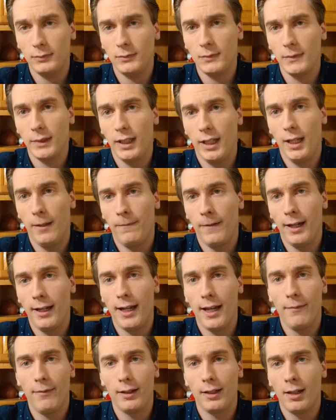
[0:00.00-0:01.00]
if I
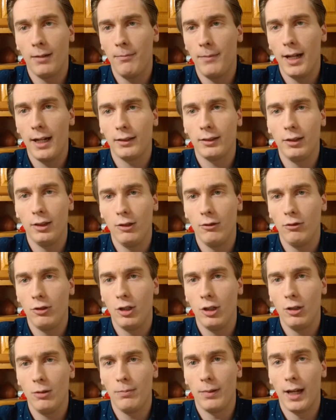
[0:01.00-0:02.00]
ever come back to
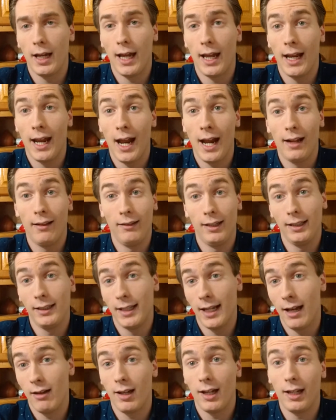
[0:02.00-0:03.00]
YouTube, I highly
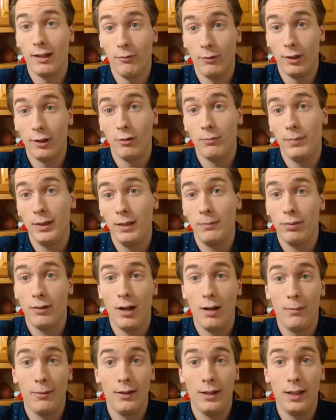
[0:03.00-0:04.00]
doubt I will be,
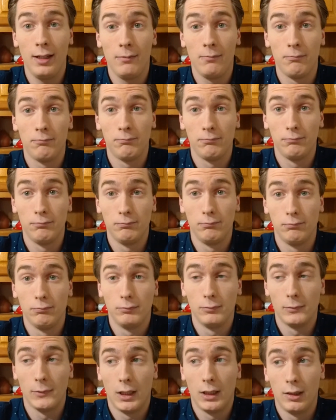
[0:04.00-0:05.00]
probably.
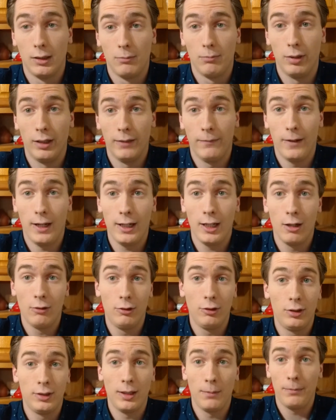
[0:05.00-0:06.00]
But if I go to
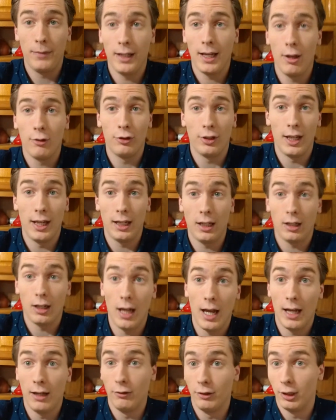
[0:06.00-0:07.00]
something else like, I
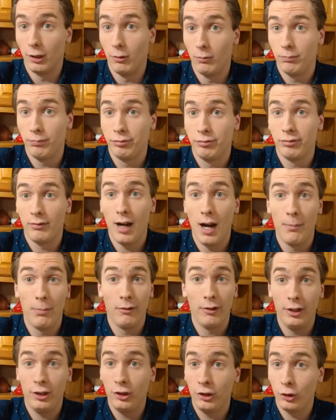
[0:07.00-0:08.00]
don't know, probably
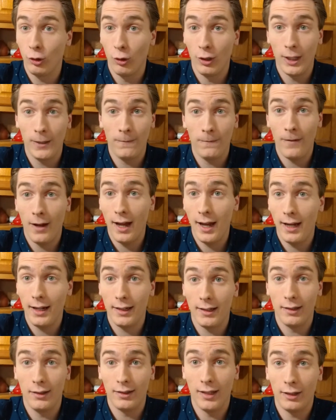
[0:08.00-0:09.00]
StoryFire,
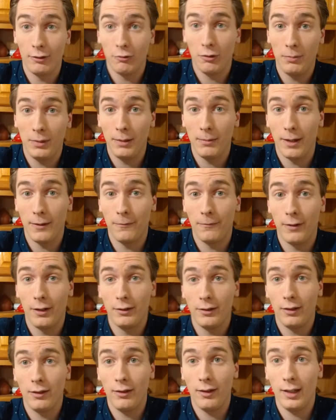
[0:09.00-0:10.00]
because that's what me and my friends are
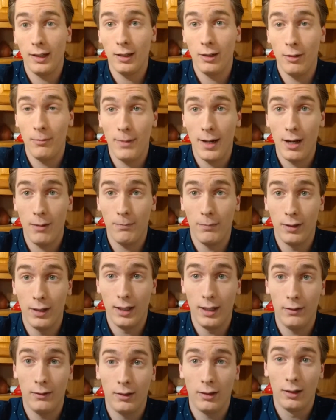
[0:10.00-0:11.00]
thinking about, but